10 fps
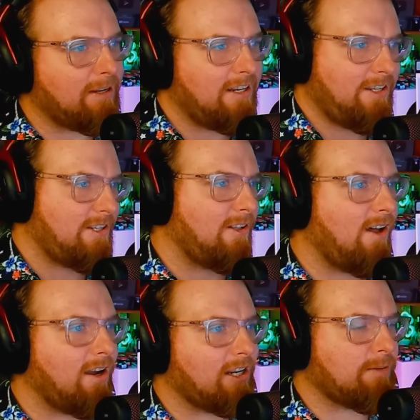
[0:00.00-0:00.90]
on these so
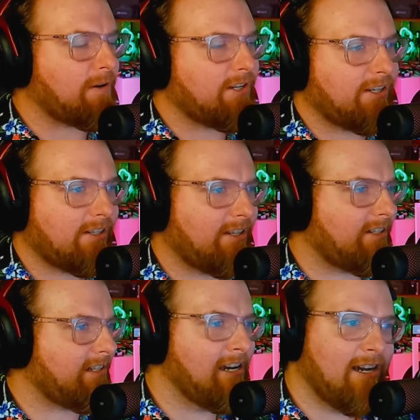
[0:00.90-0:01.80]
long, especially
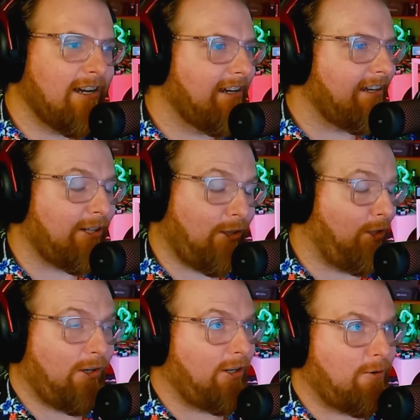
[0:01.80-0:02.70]
since
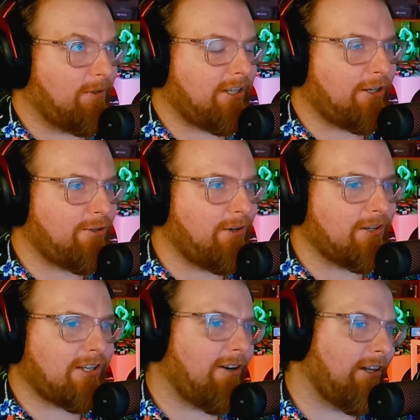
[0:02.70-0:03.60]
literally almost like 2
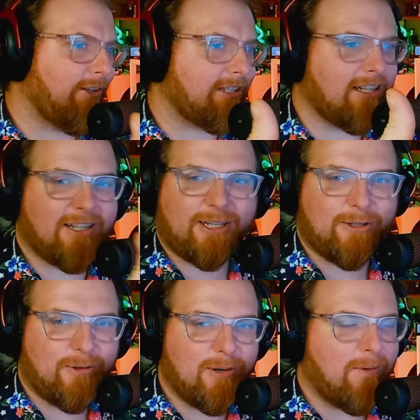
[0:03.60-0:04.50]
years ago, I looked at like the
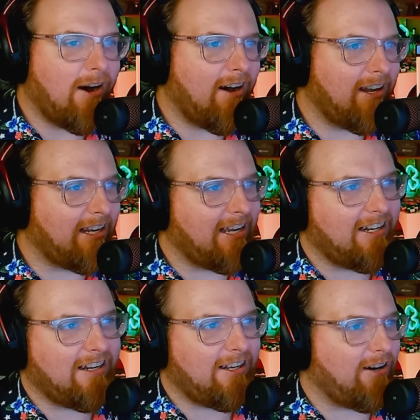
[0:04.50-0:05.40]
Unimog,
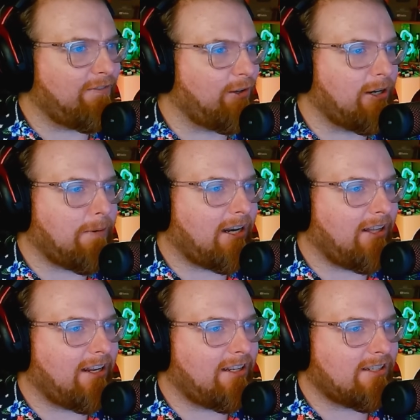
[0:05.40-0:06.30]
and you know, I've learned about a
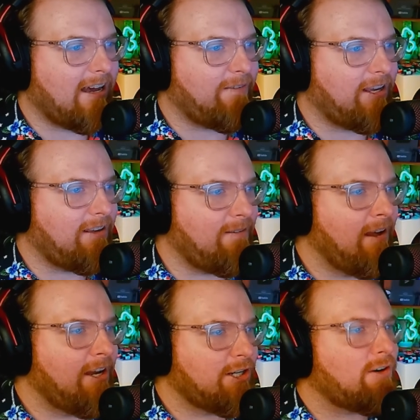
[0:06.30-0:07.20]
lot of these heavy
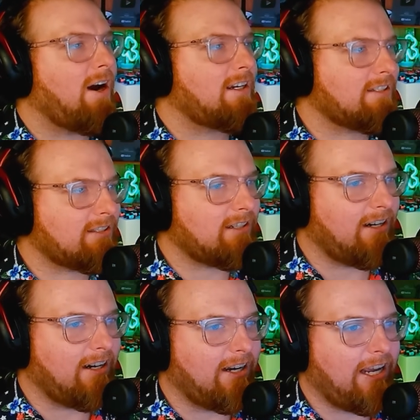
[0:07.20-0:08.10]
trucks
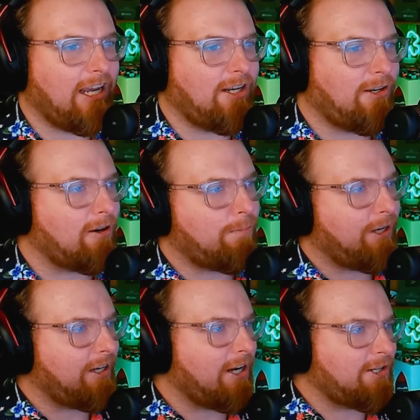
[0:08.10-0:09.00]
in
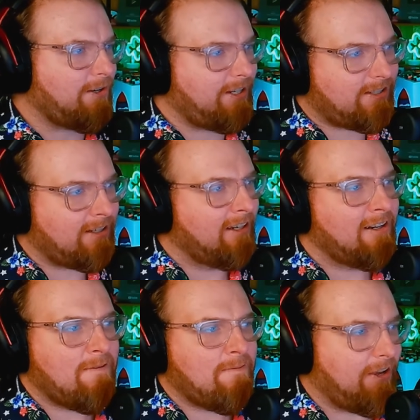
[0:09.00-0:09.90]
European countries.
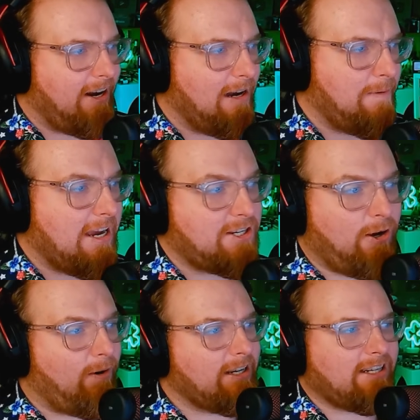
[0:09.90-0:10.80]
As
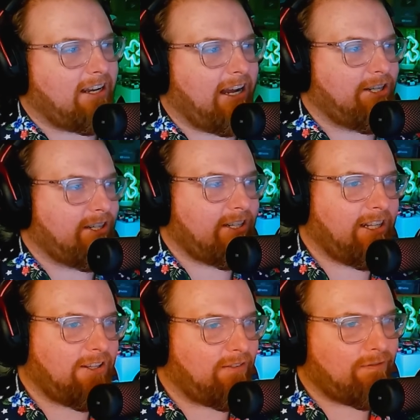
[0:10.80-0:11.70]
always, I just
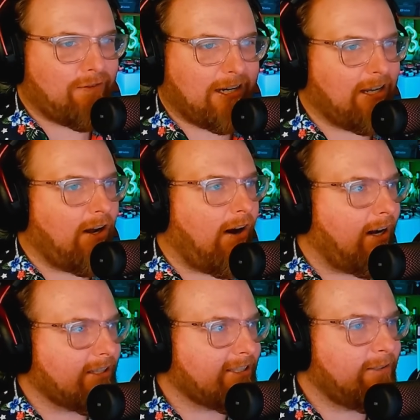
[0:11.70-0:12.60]
think they're freaking
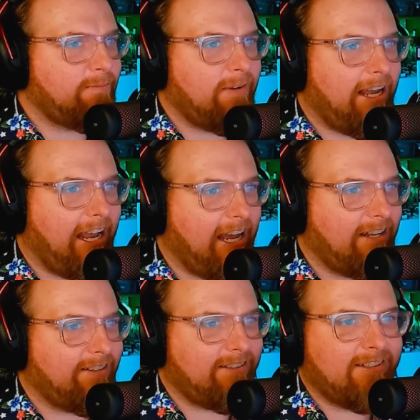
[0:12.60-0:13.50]
awesome.
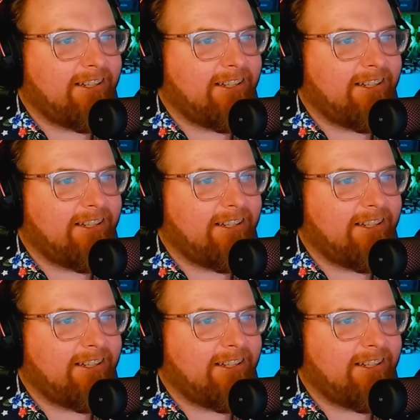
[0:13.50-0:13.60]
And